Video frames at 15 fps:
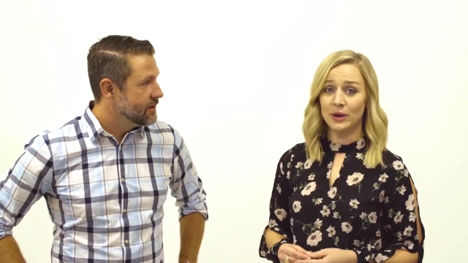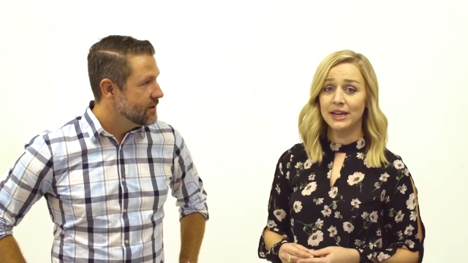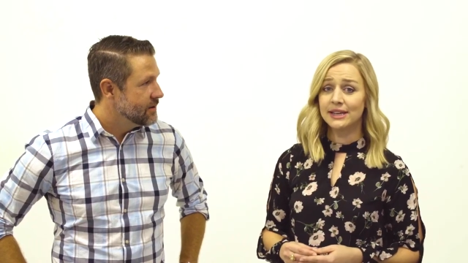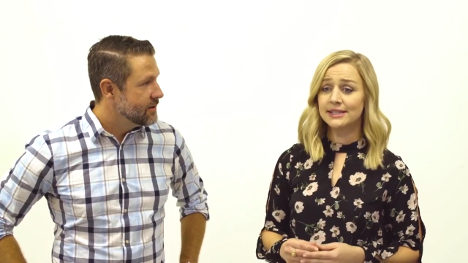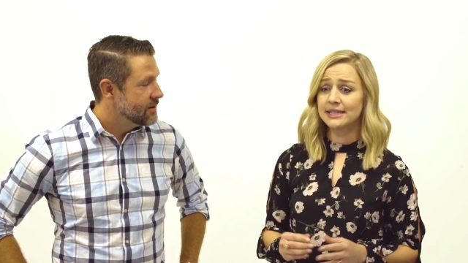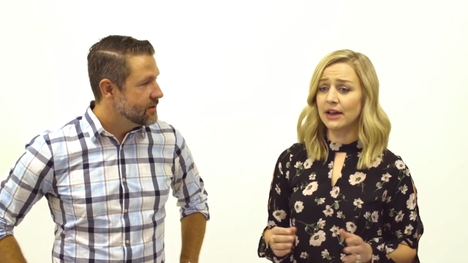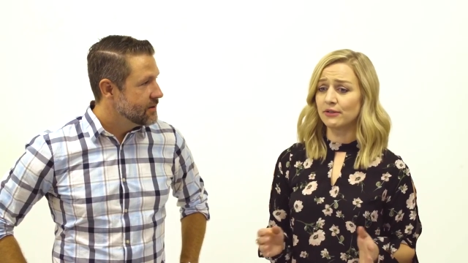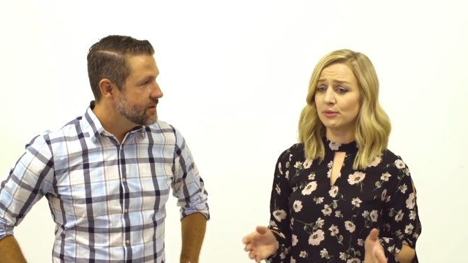Speaker 1: We
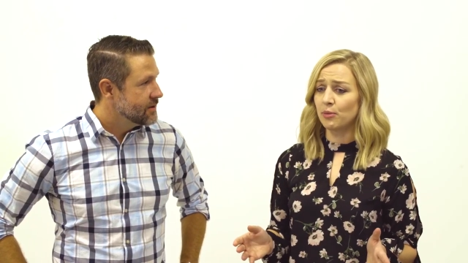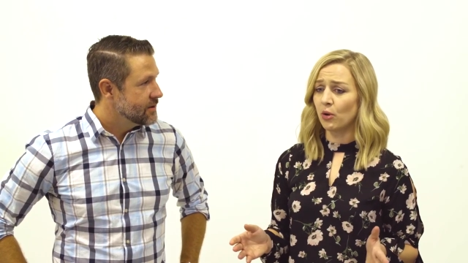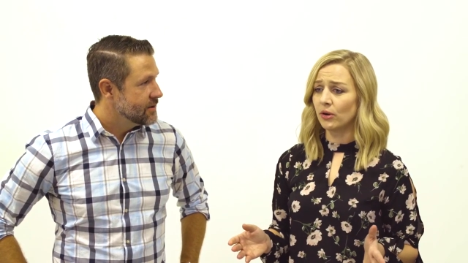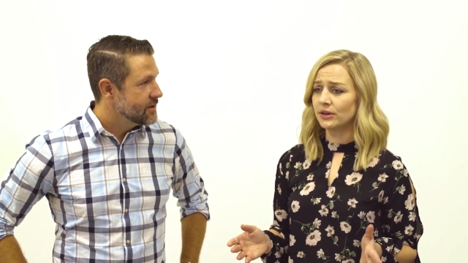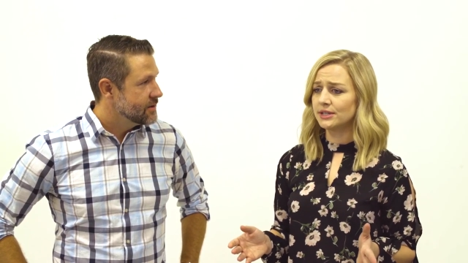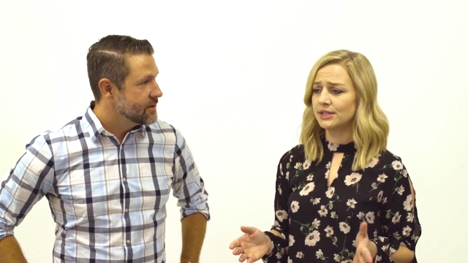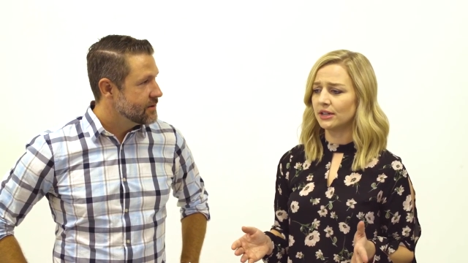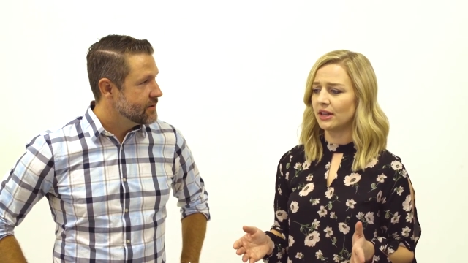can set
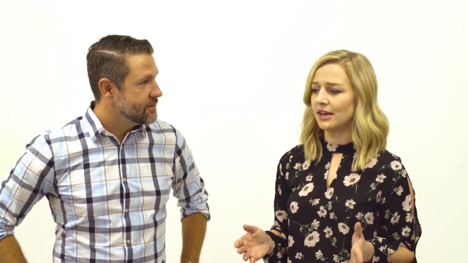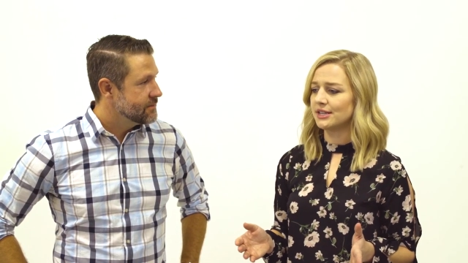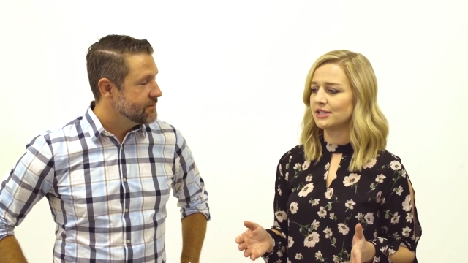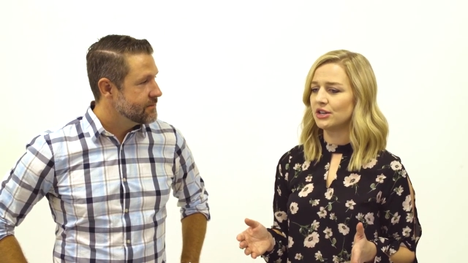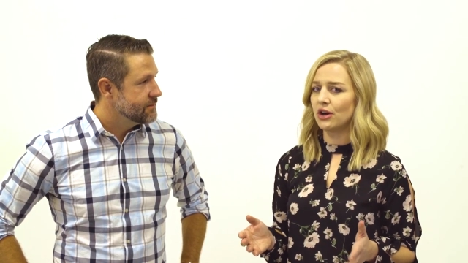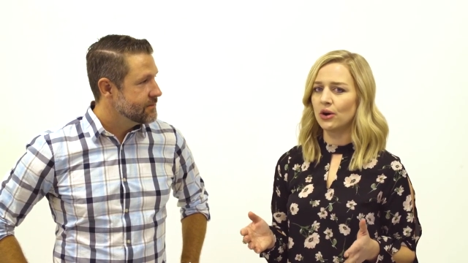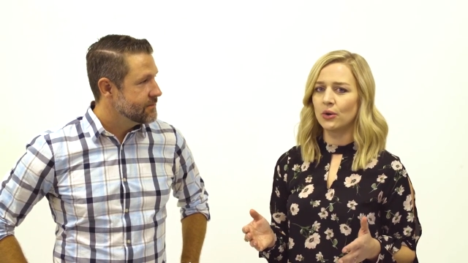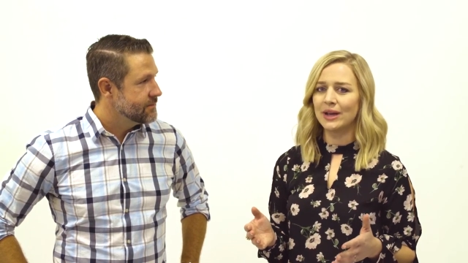reports to let
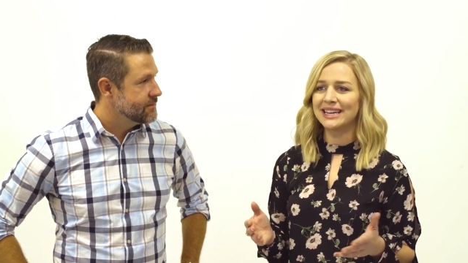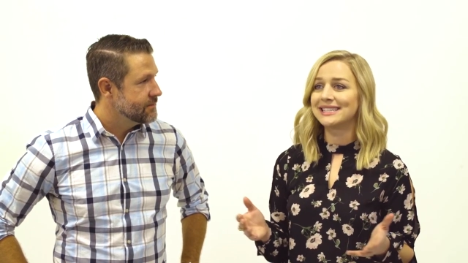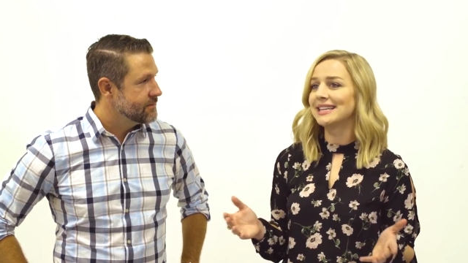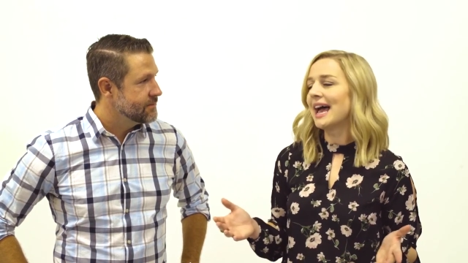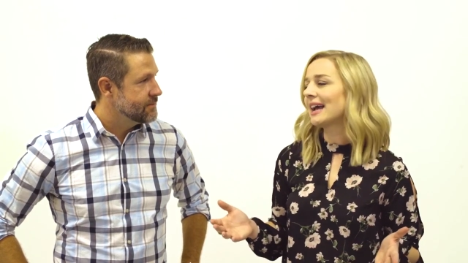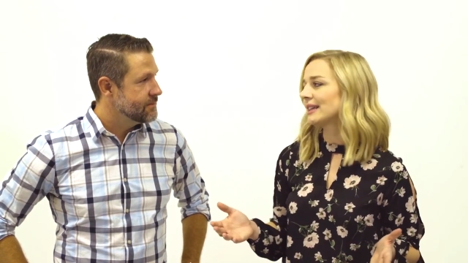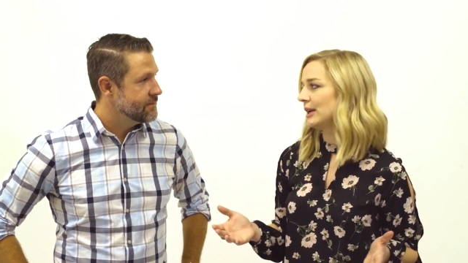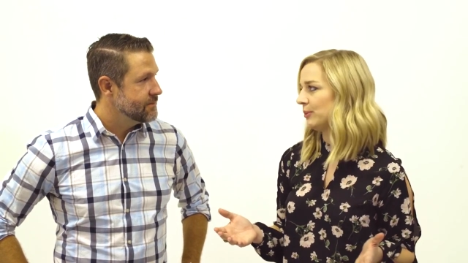us know
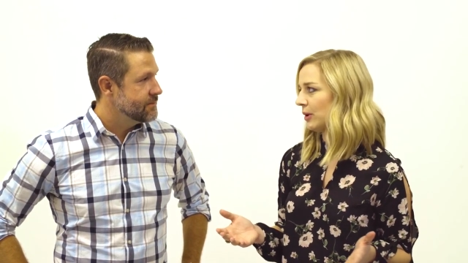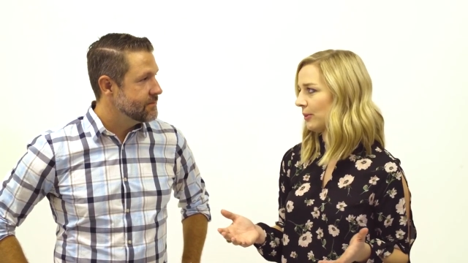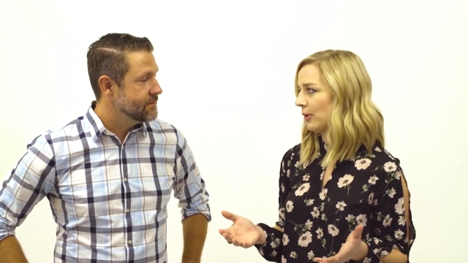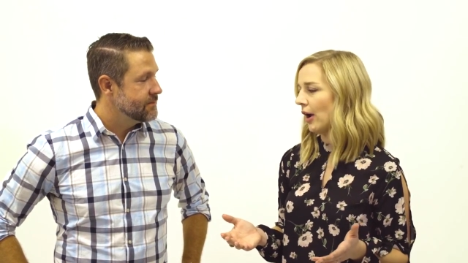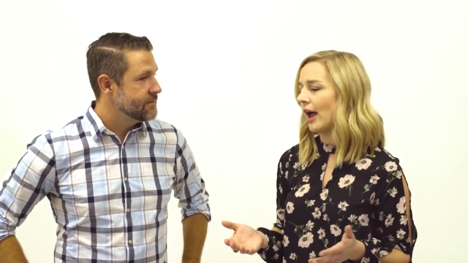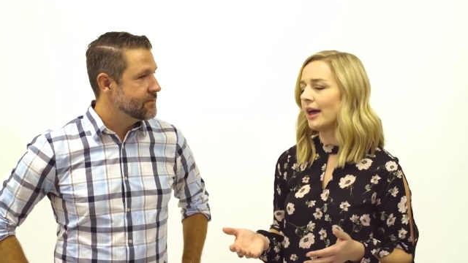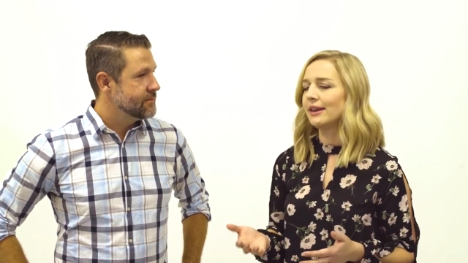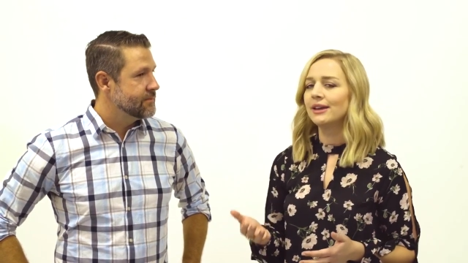exactly where
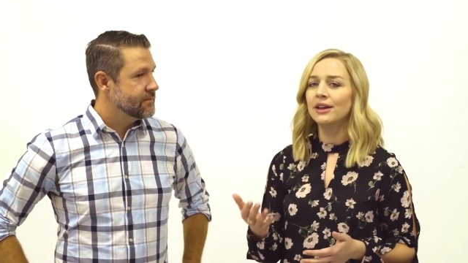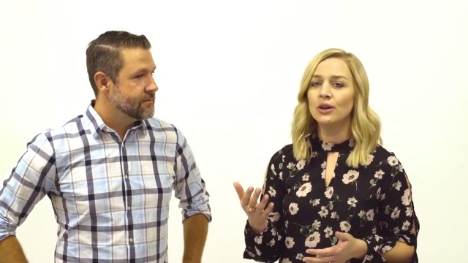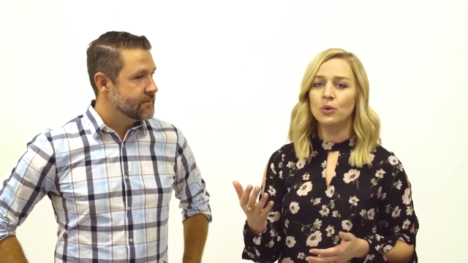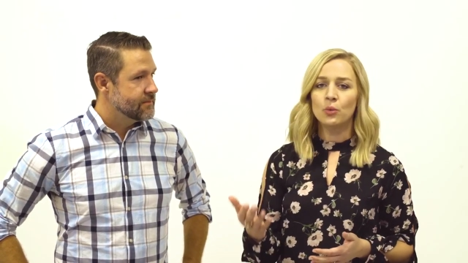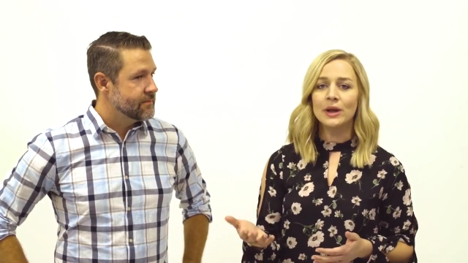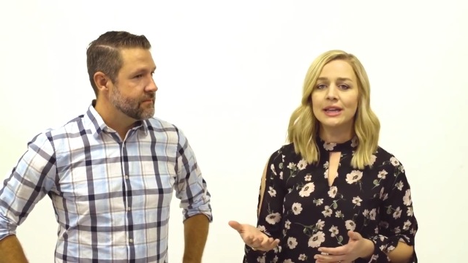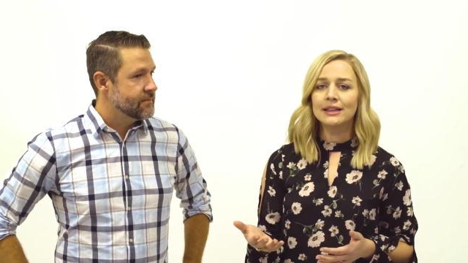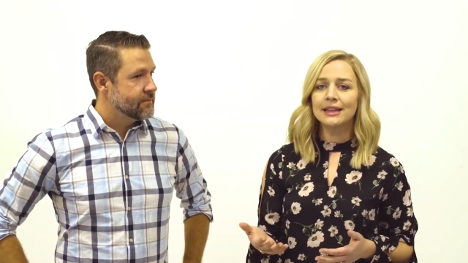we're at,
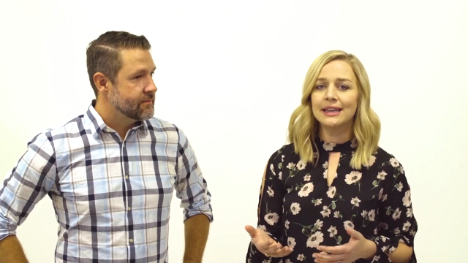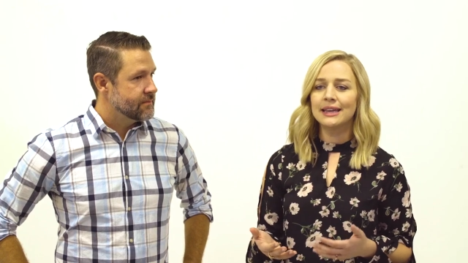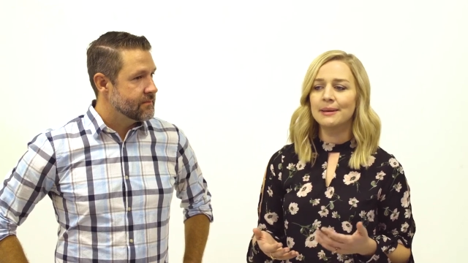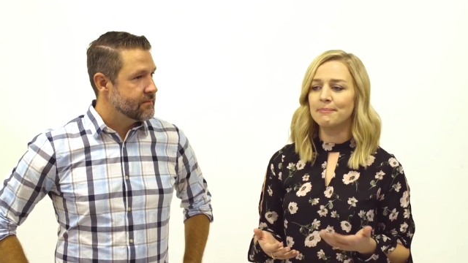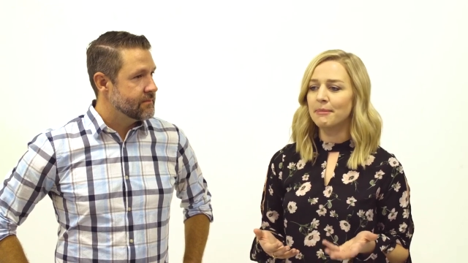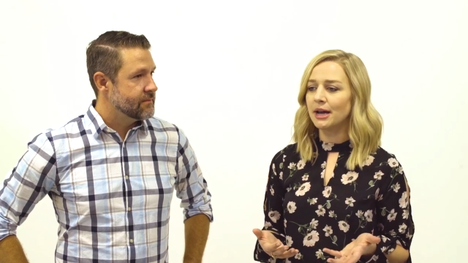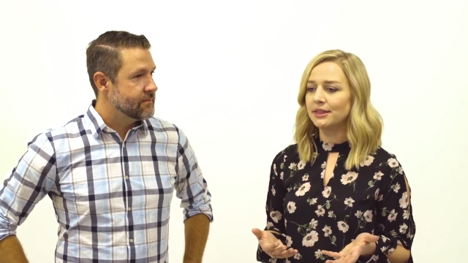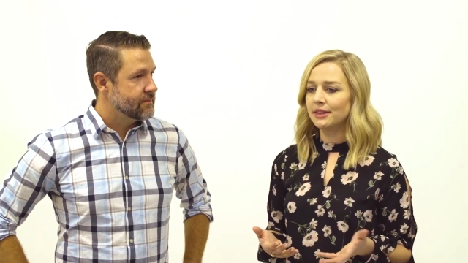
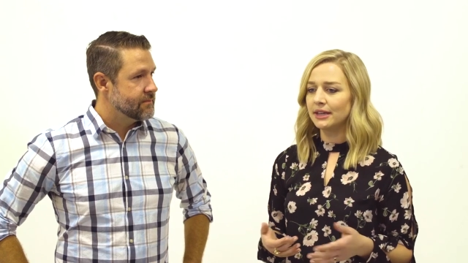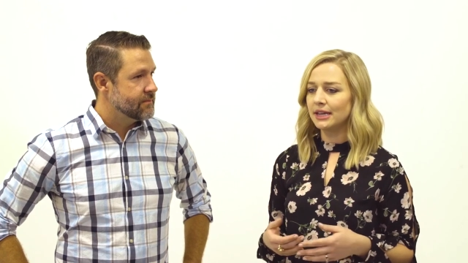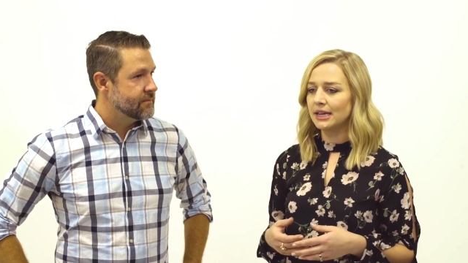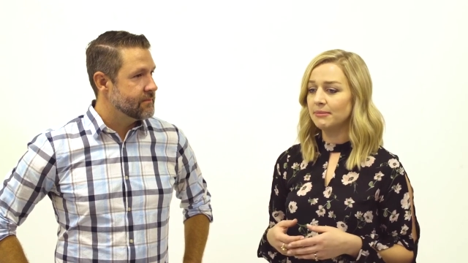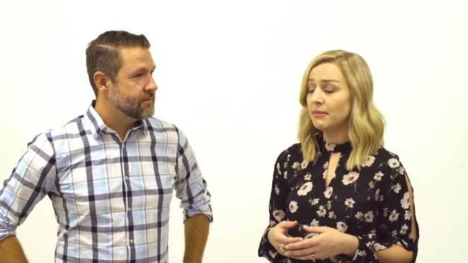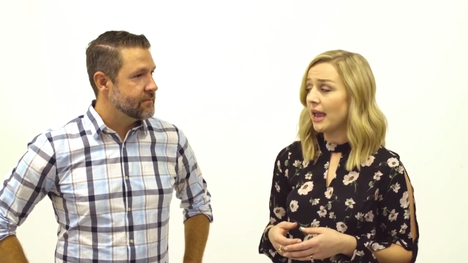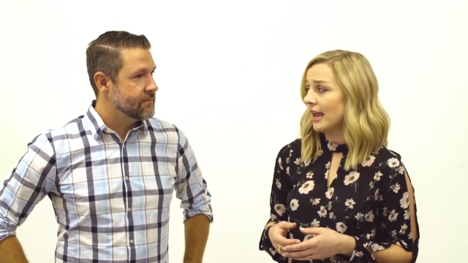weekly, monthly,